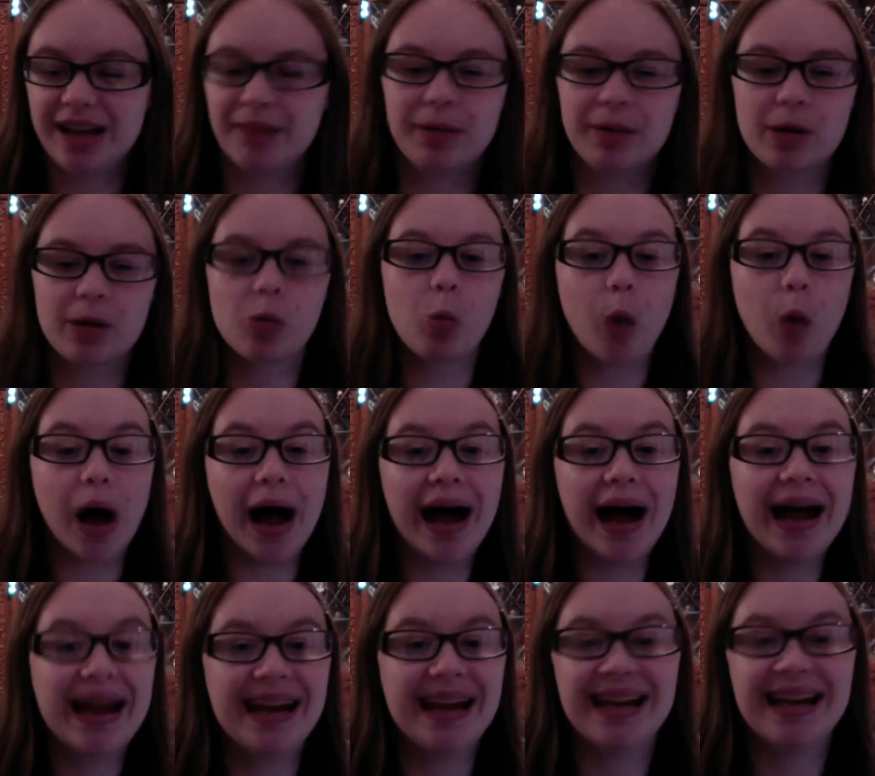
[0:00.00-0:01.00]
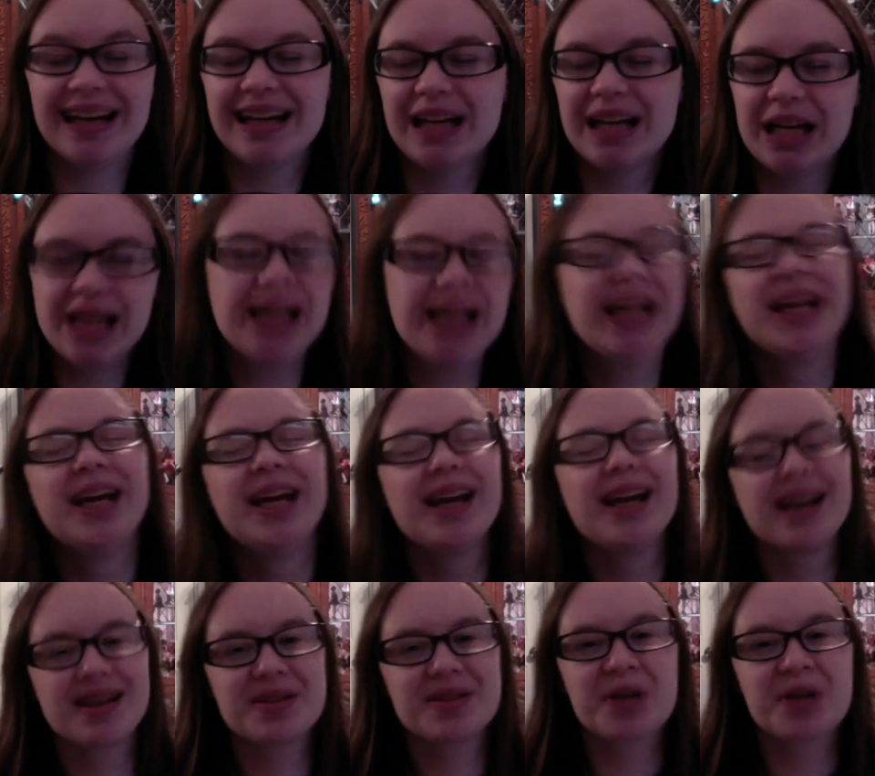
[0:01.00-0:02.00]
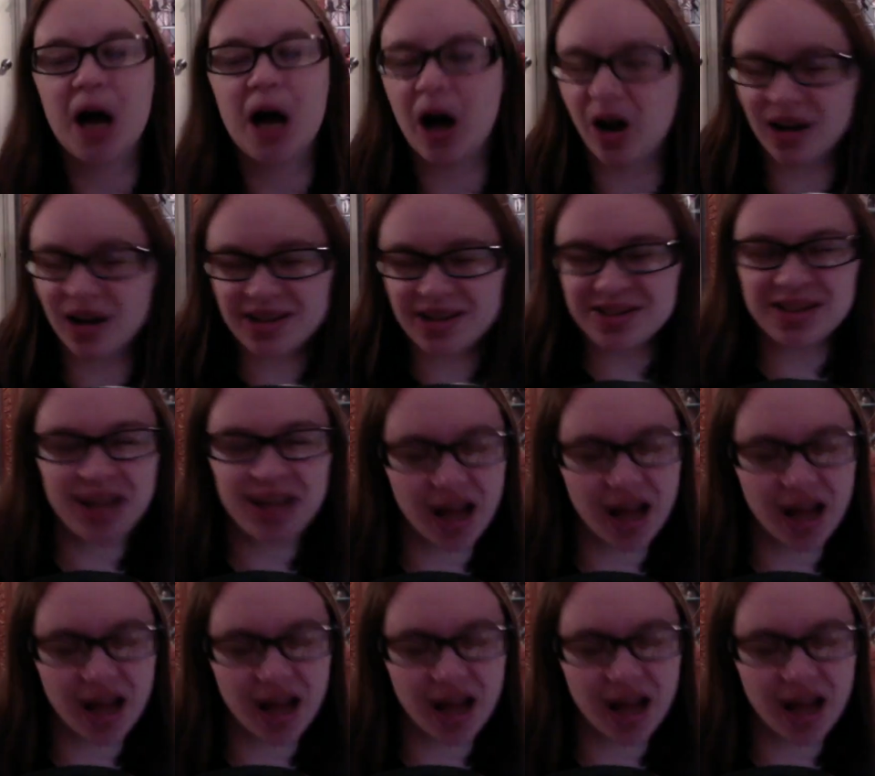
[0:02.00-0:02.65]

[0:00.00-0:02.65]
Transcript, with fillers: I'm like, why? Because honestly,